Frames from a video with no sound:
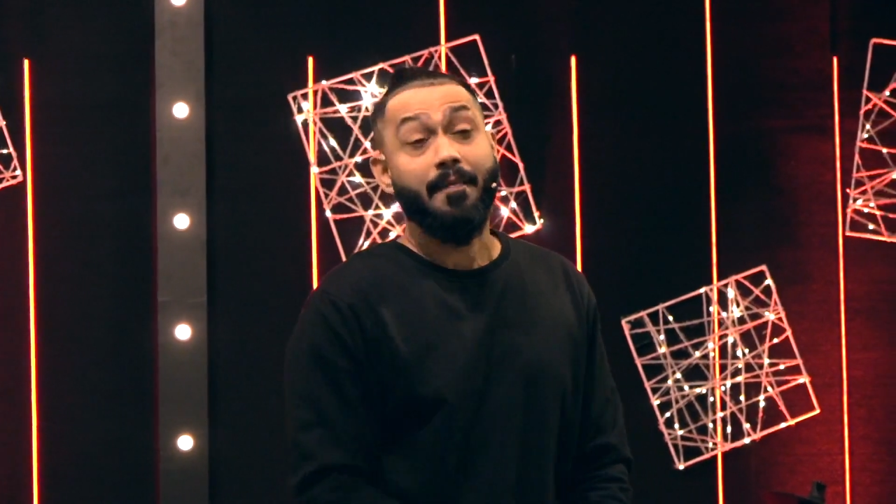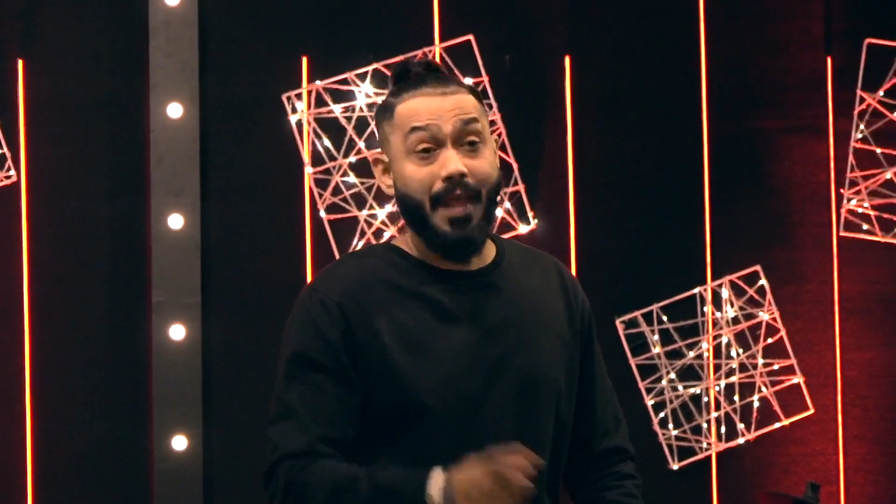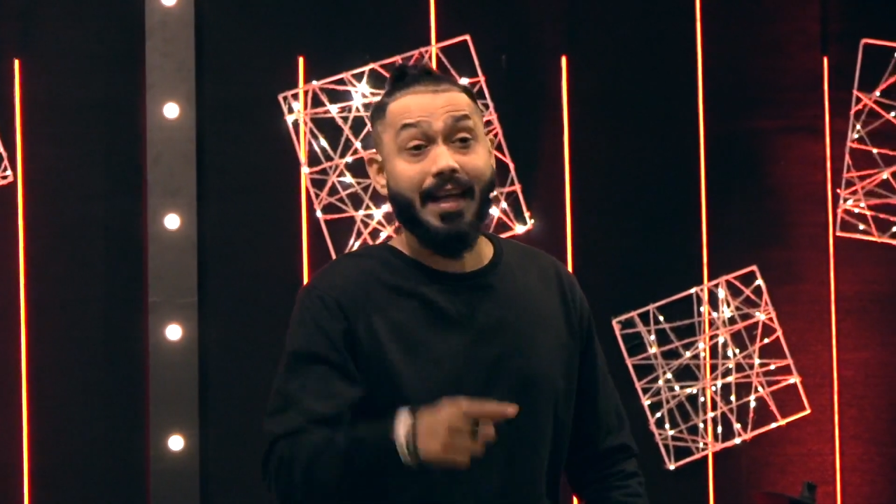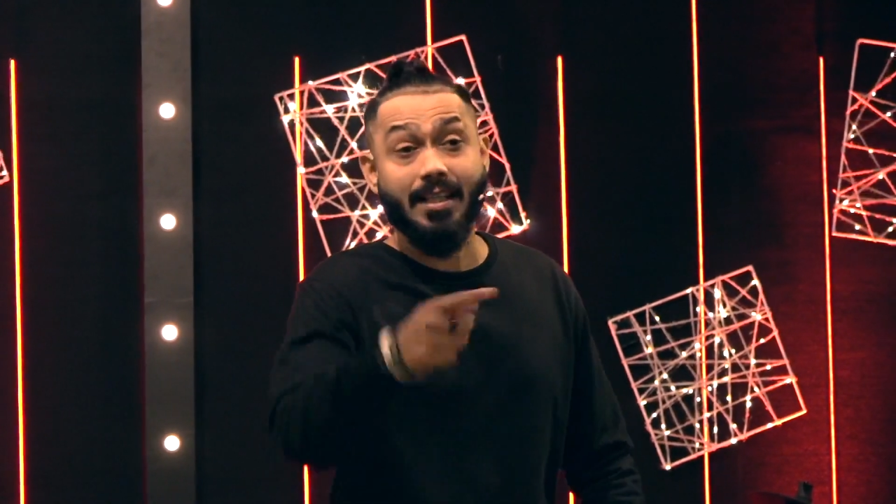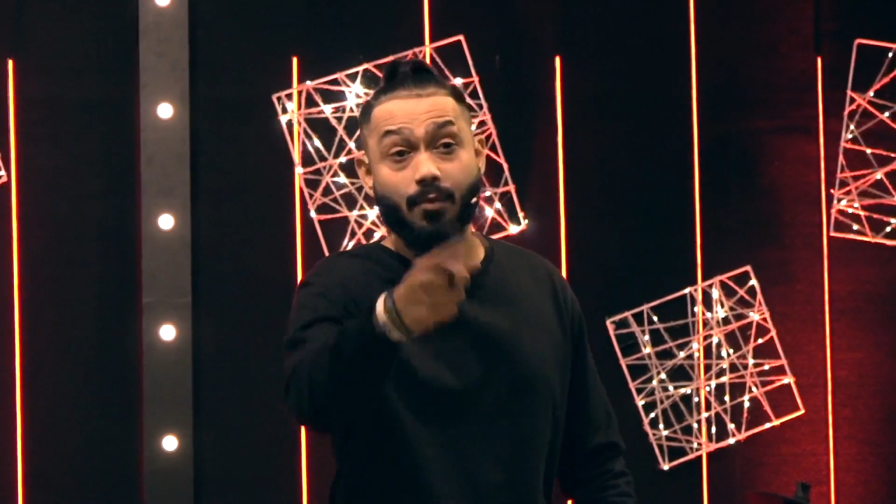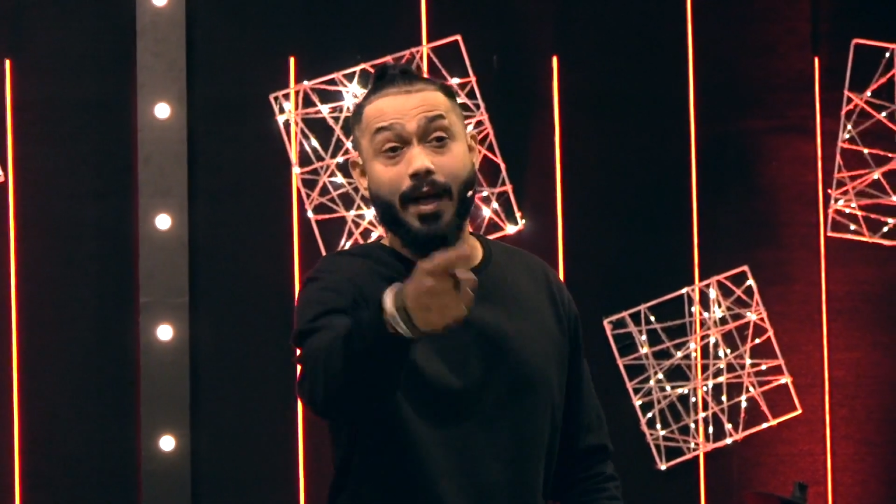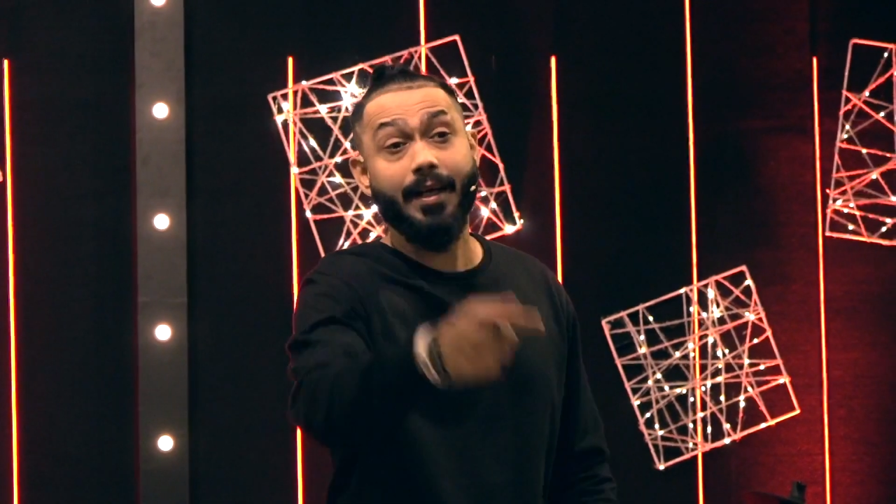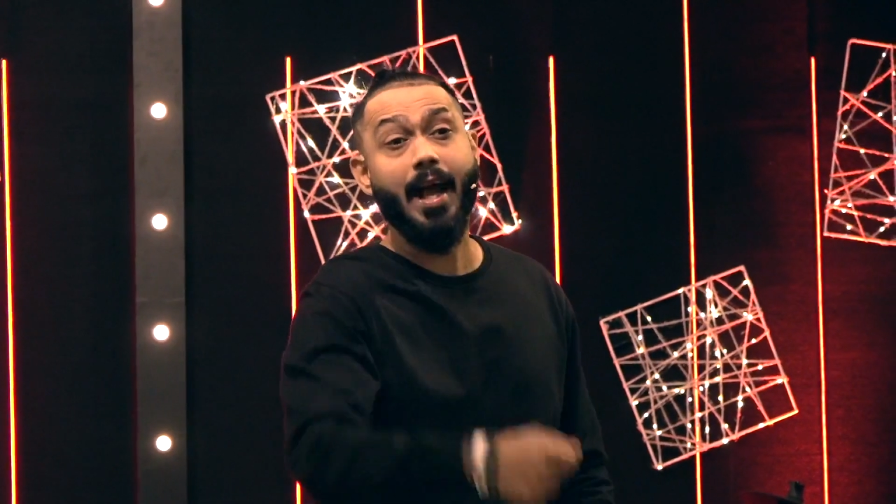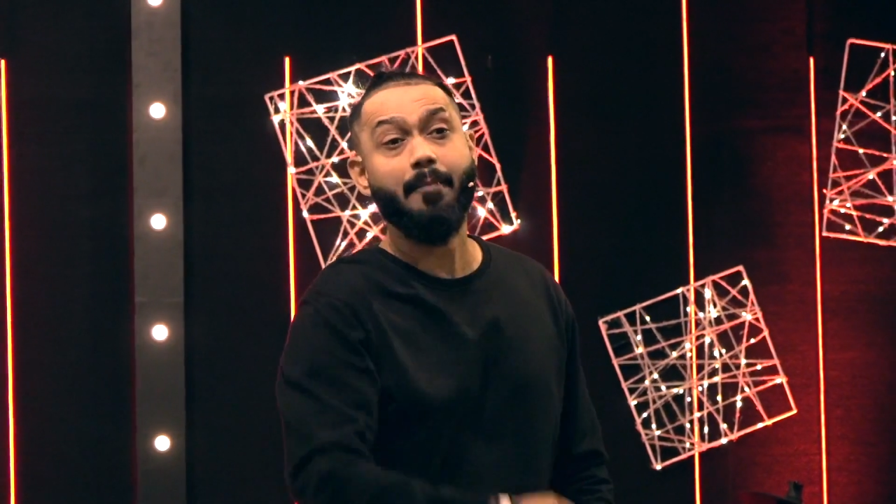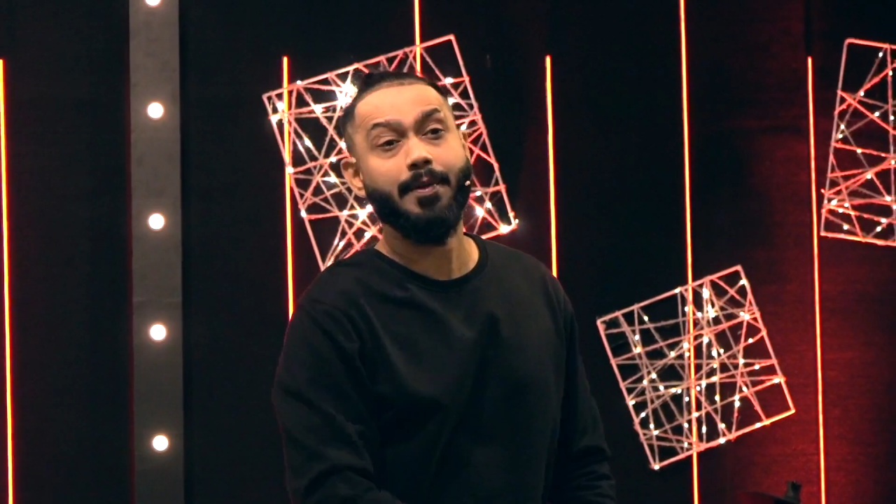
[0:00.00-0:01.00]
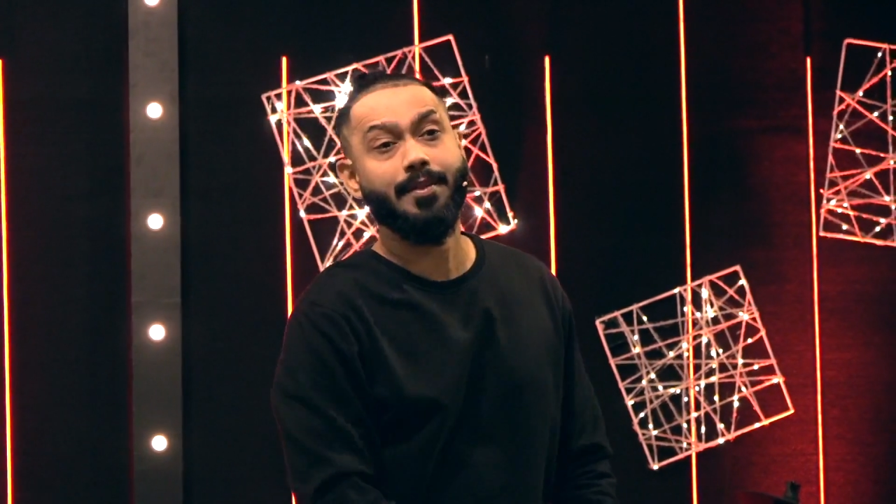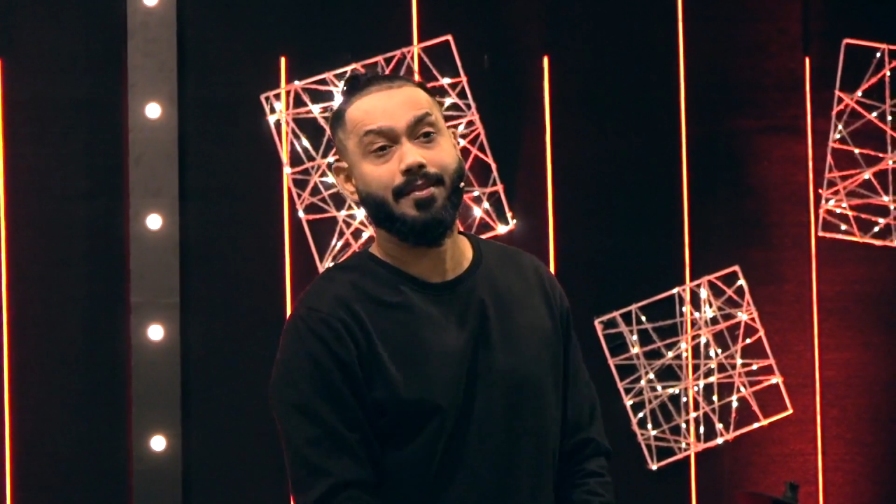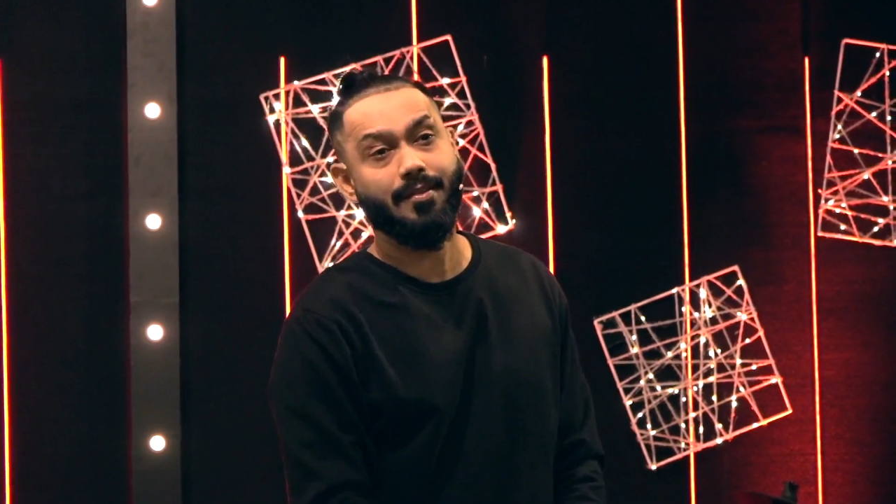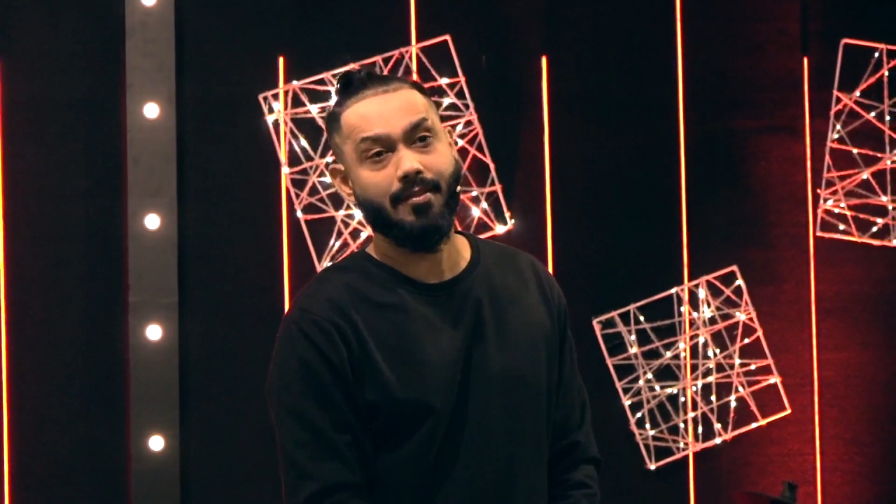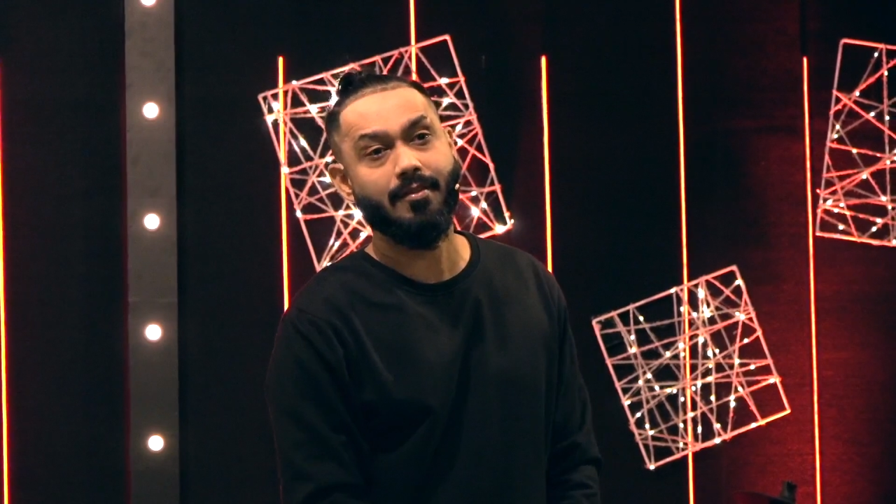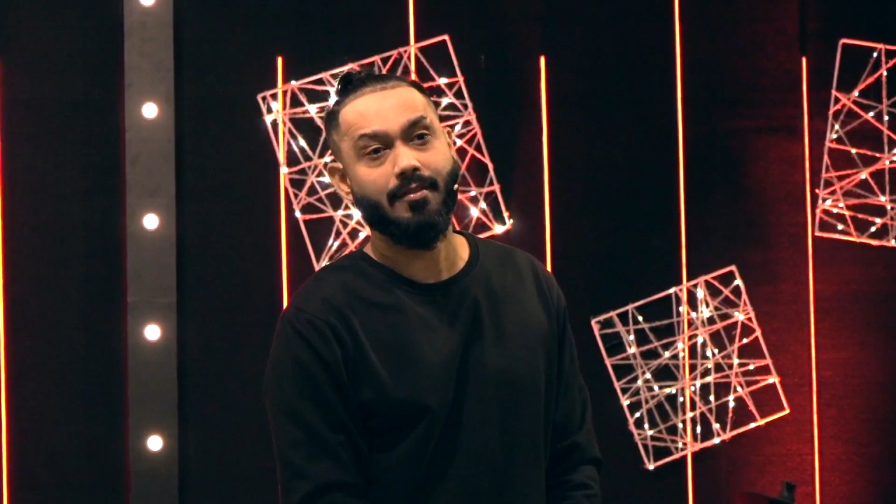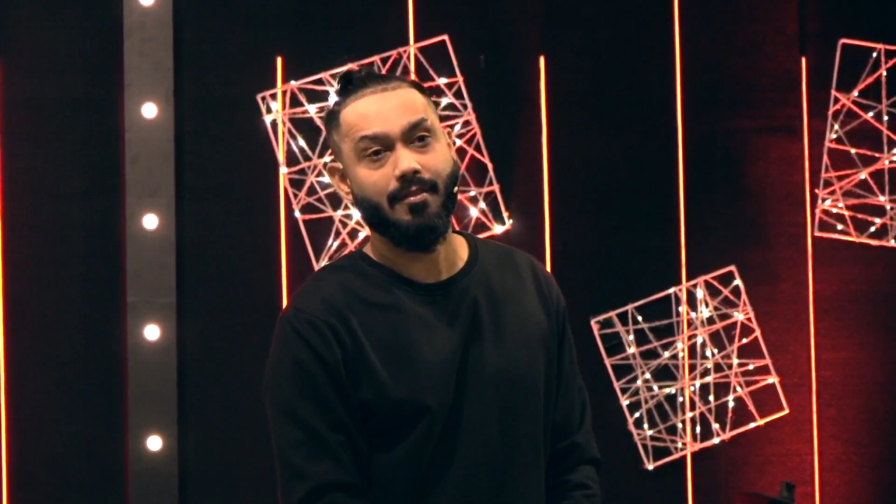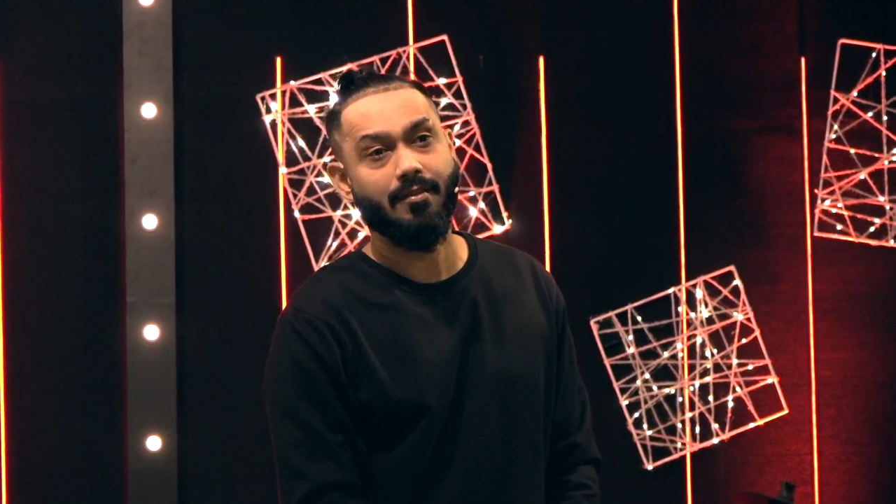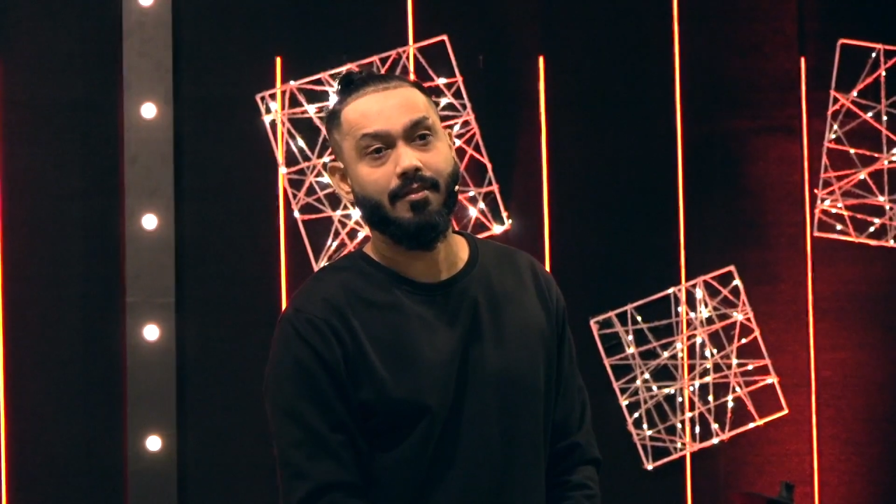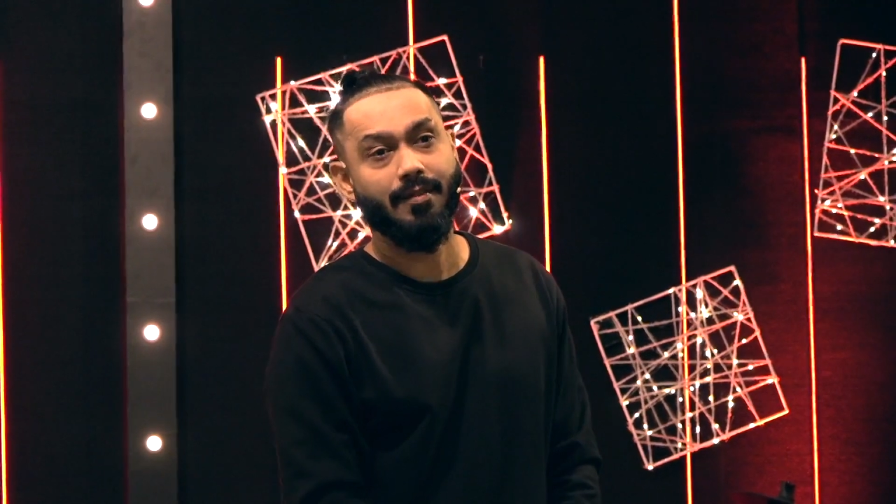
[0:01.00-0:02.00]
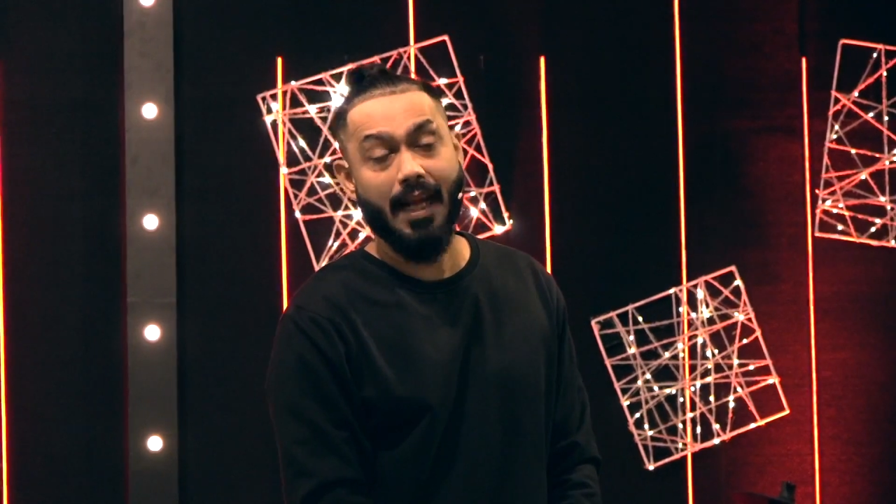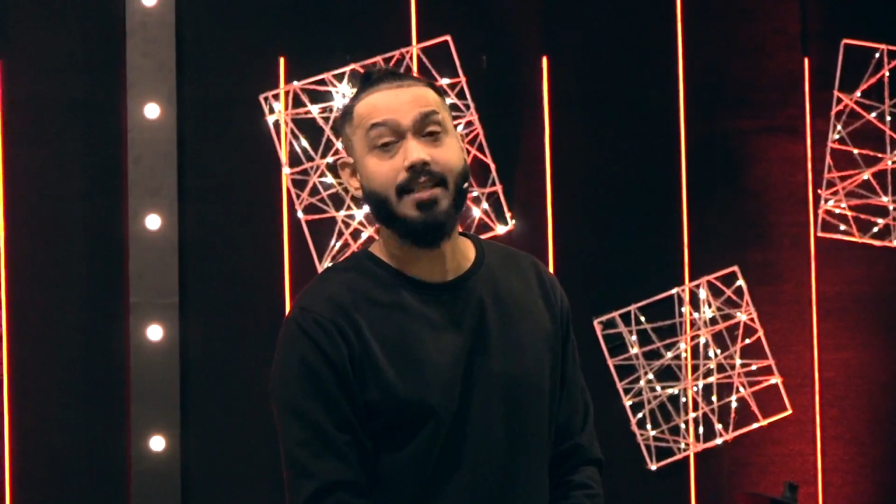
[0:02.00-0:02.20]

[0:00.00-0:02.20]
That is why it happens. That